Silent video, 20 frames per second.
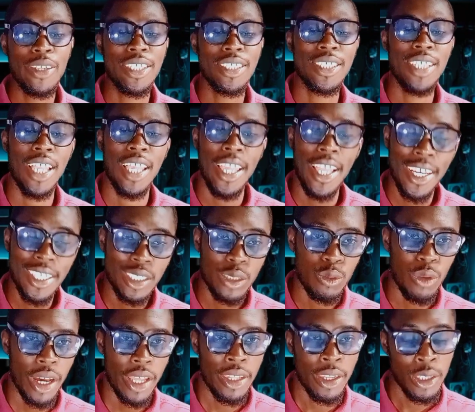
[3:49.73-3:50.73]
which is the last
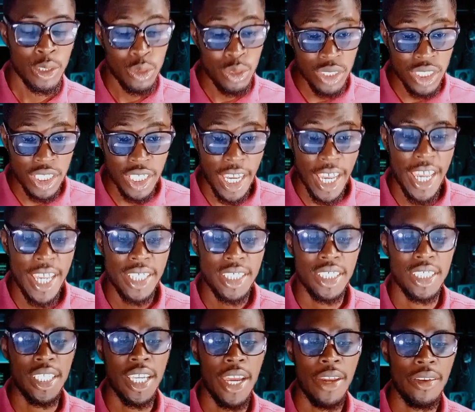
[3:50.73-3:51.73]
one, social
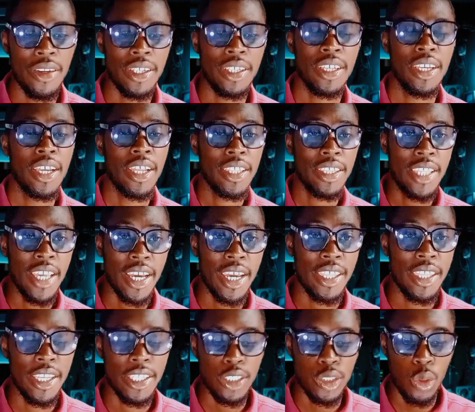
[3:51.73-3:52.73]
engineering
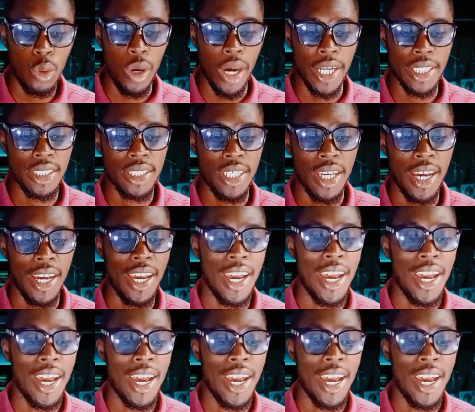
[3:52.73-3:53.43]
techniques or attack.